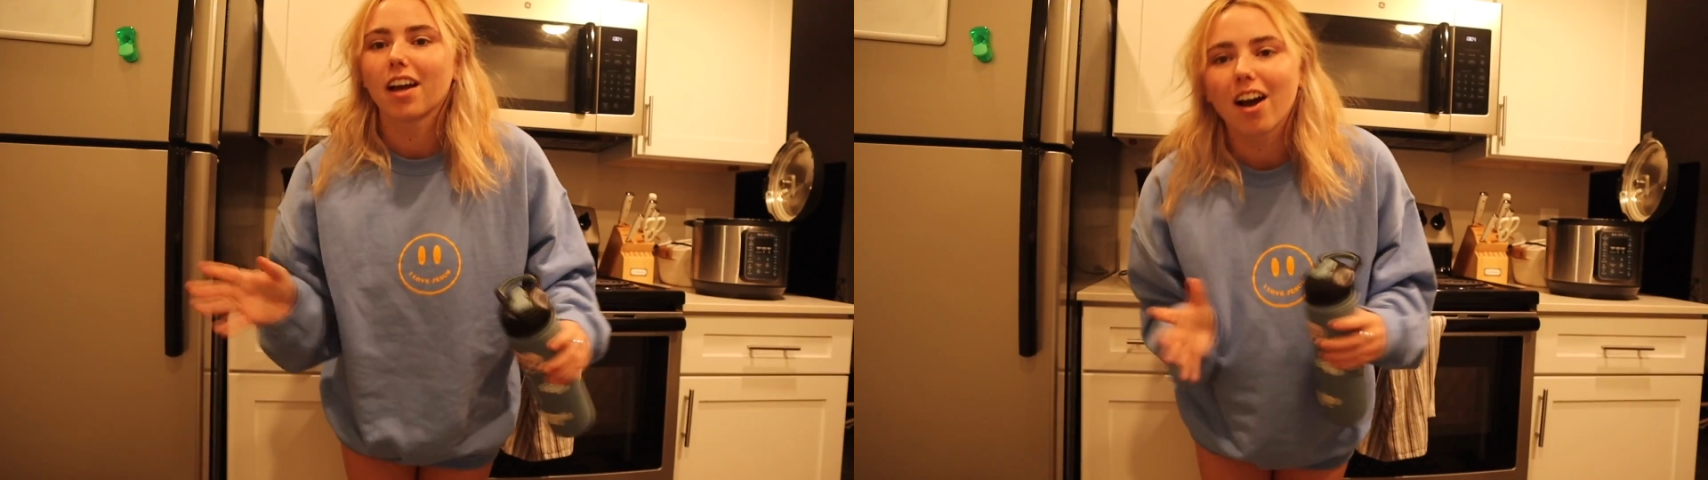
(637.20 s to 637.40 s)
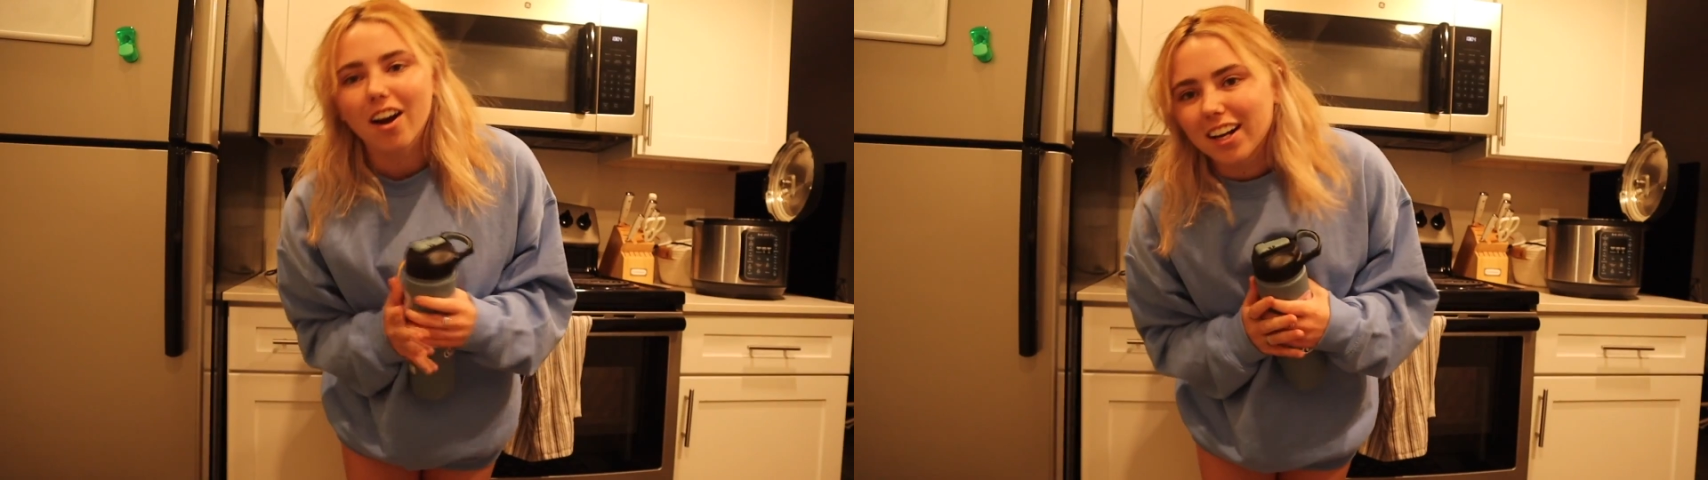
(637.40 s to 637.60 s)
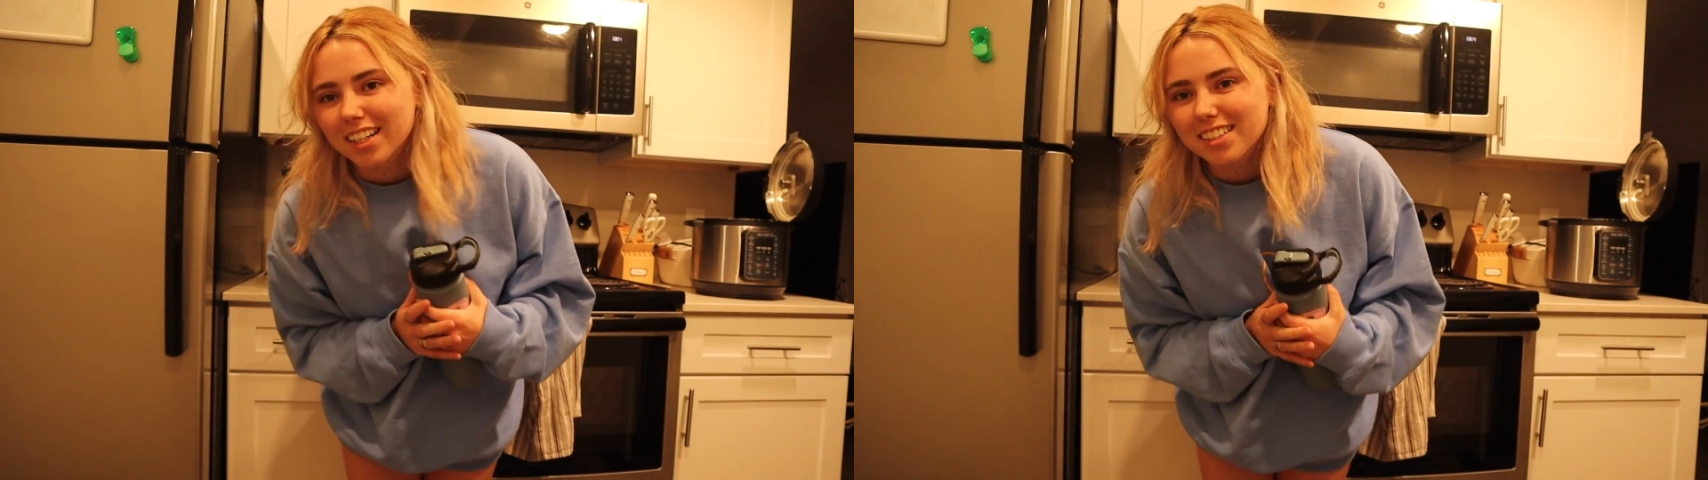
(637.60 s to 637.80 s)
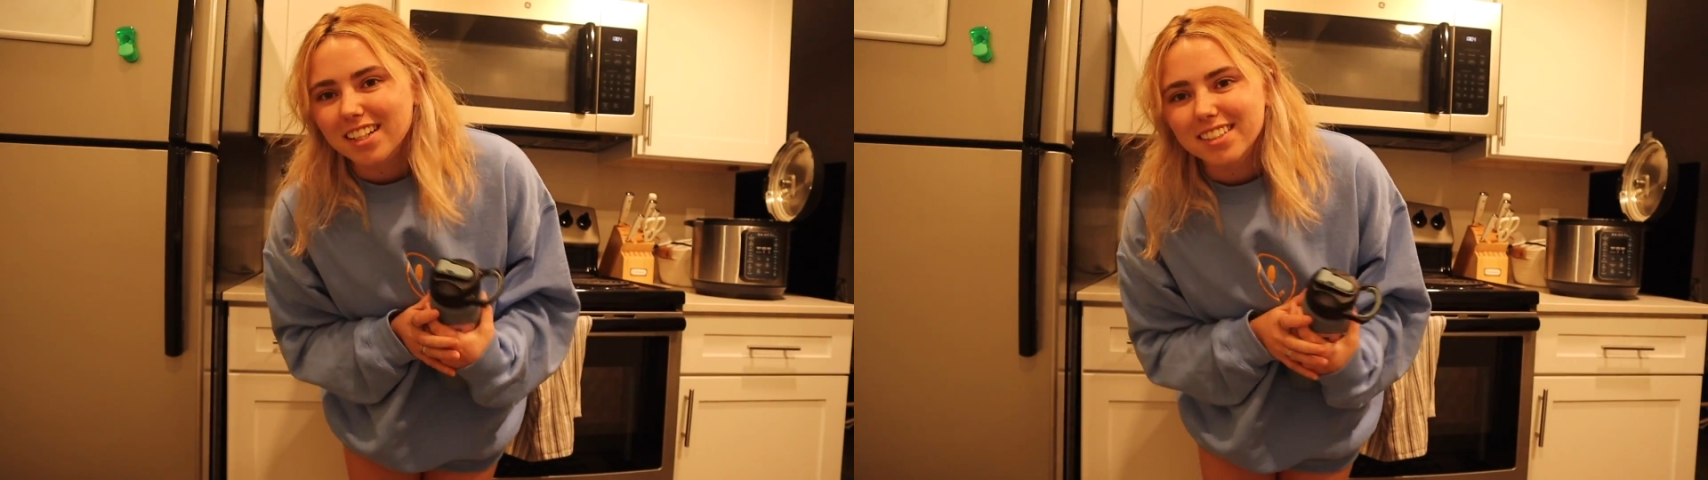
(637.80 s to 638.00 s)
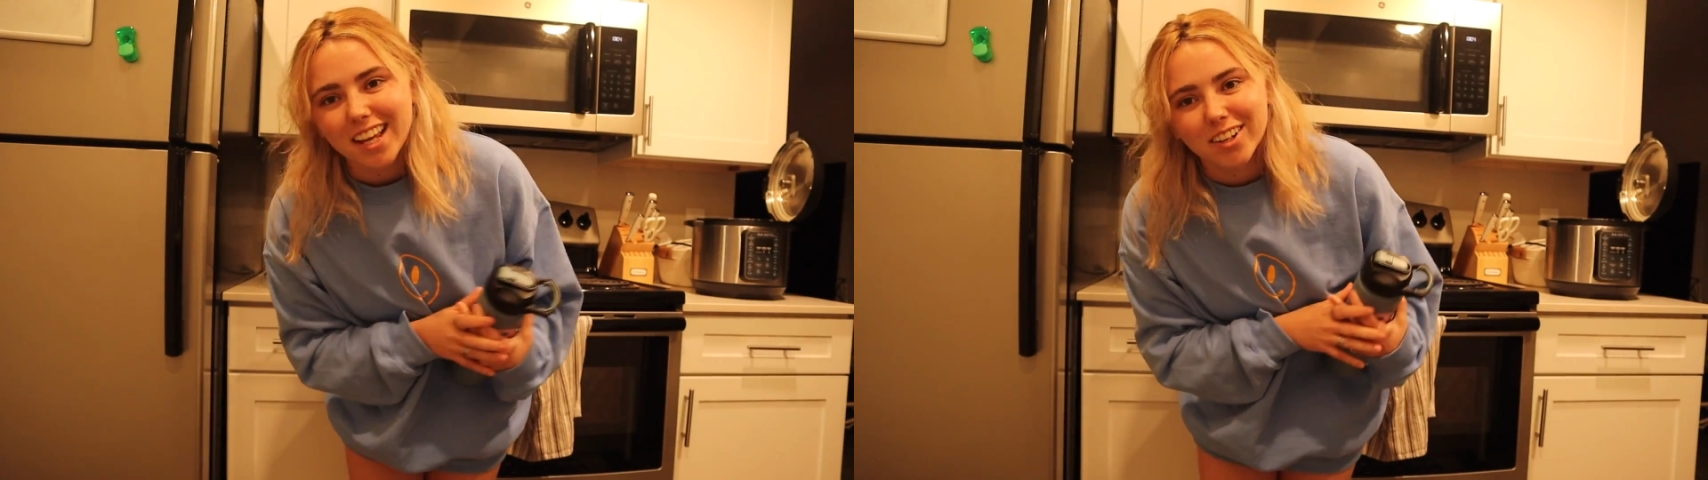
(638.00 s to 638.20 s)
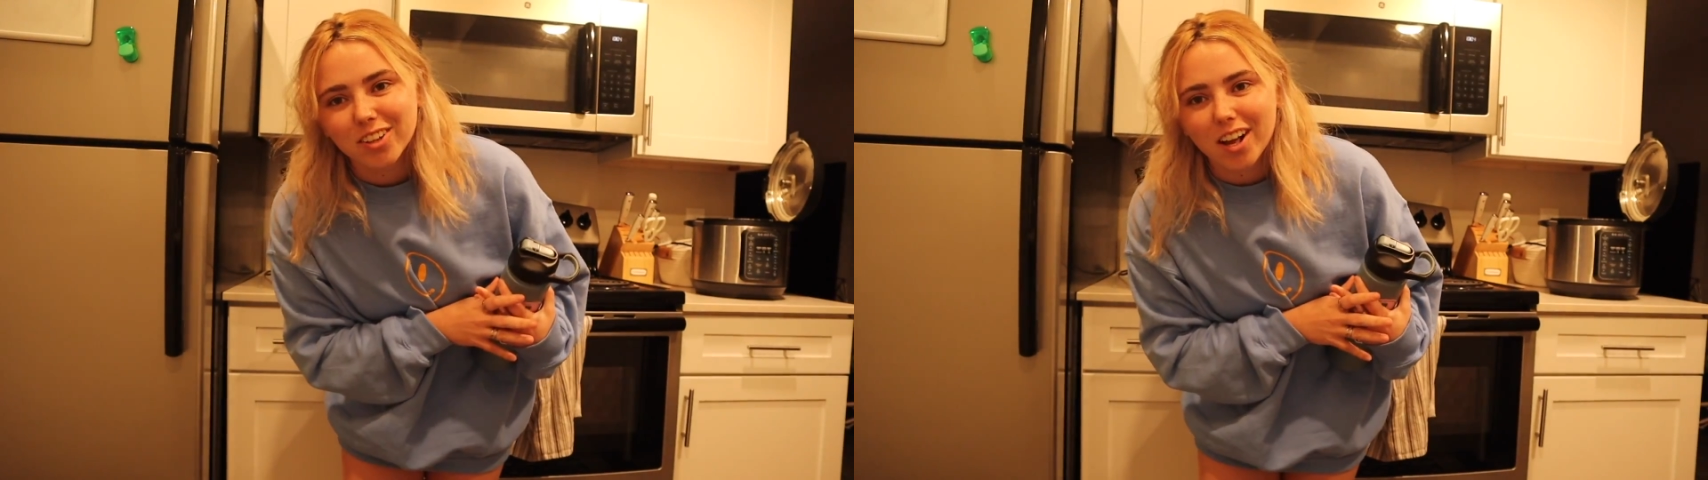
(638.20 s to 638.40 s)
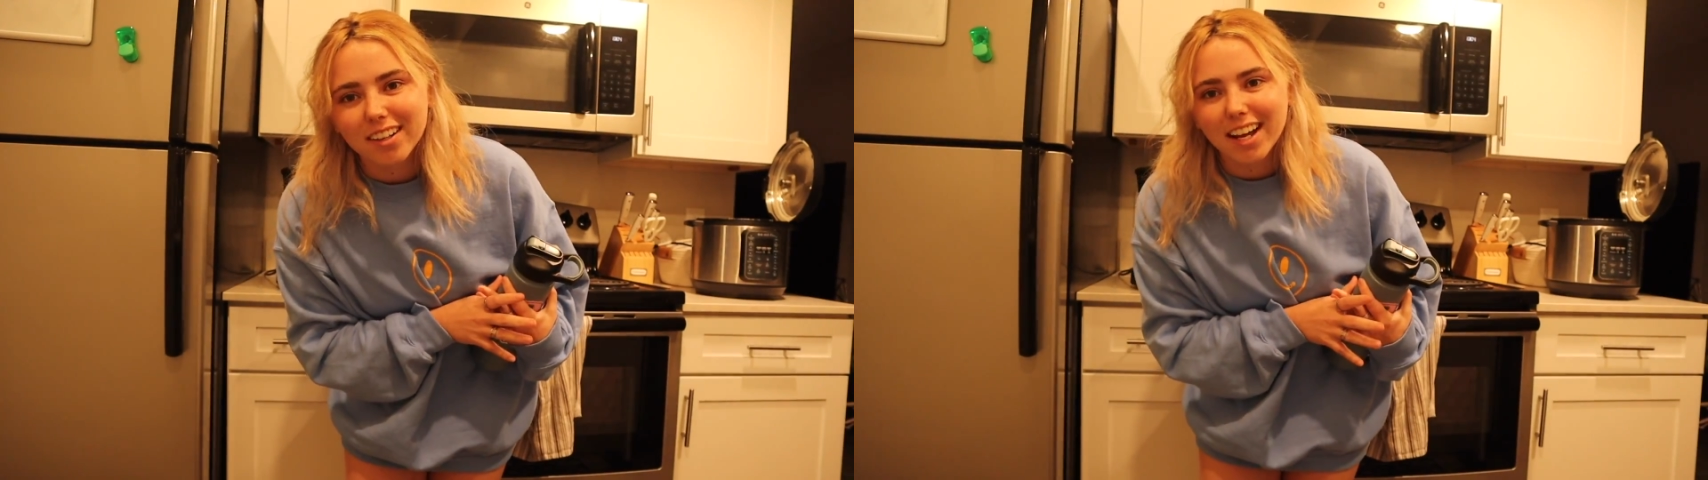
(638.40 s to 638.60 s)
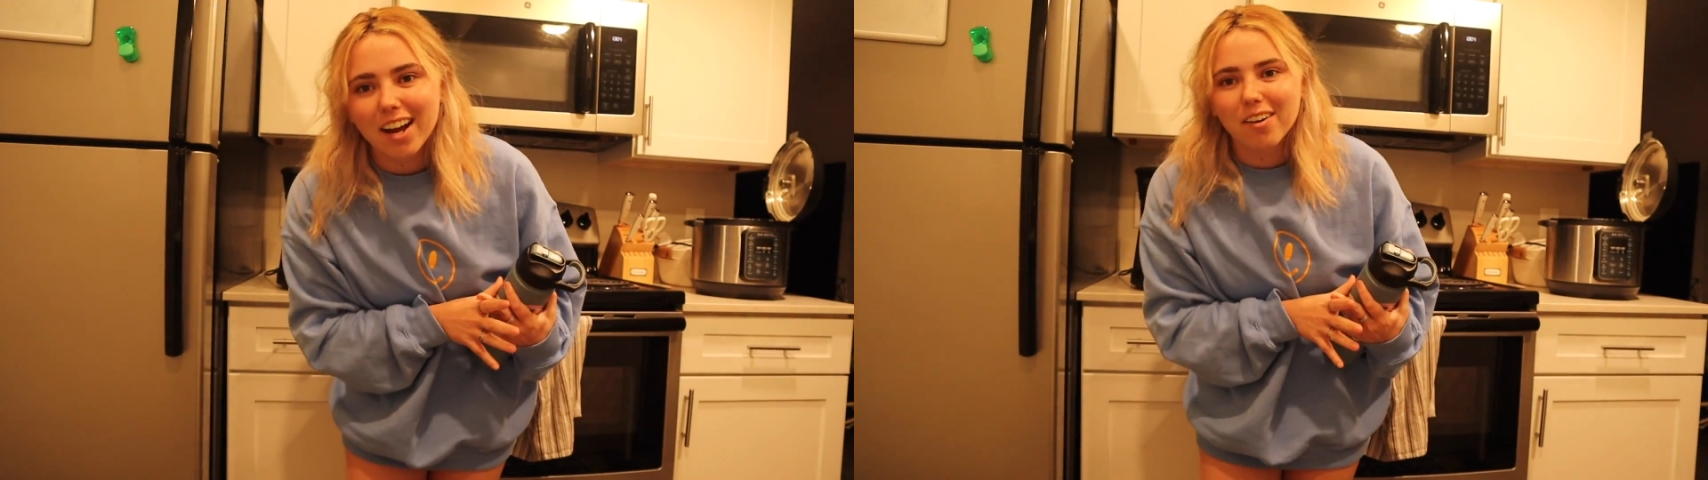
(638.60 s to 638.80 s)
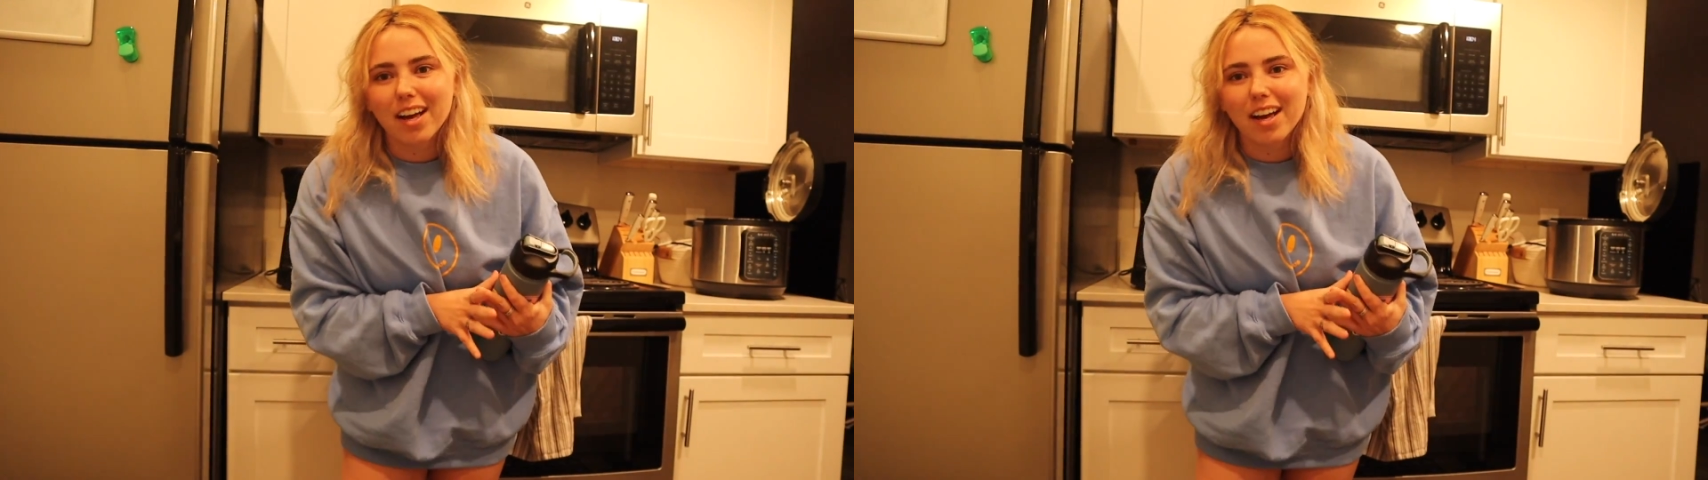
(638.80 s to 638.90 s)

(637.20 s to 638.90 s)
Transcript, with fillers: All right, it's like 10 o'clock now,